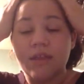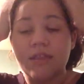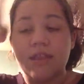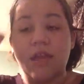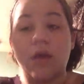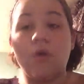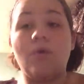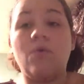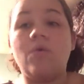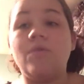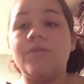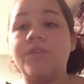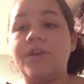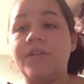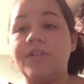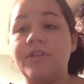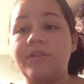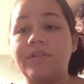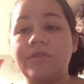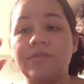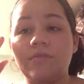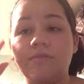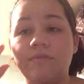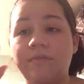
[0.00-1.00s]
They hold all the
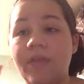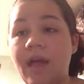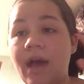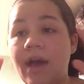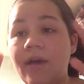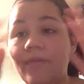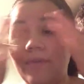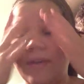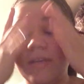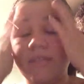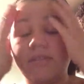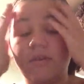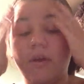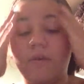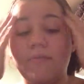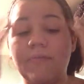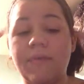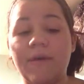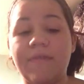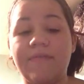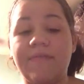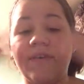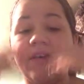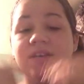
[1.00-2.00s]
little flyaways off
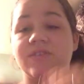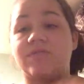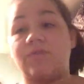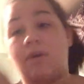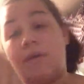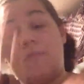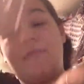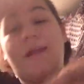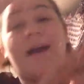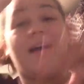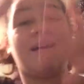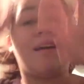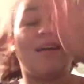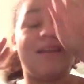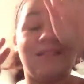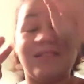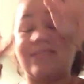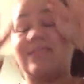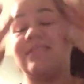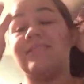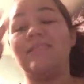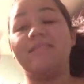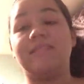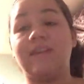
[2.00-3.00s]
my face, so I'm not
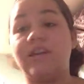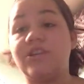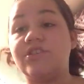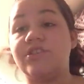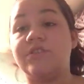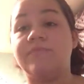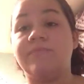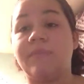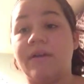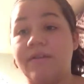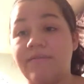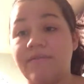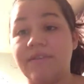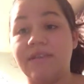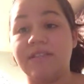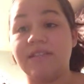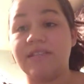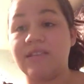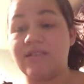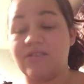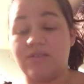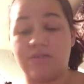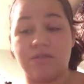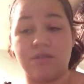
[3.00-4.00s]
constantly touching my
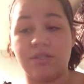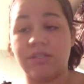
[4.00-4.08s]
face either,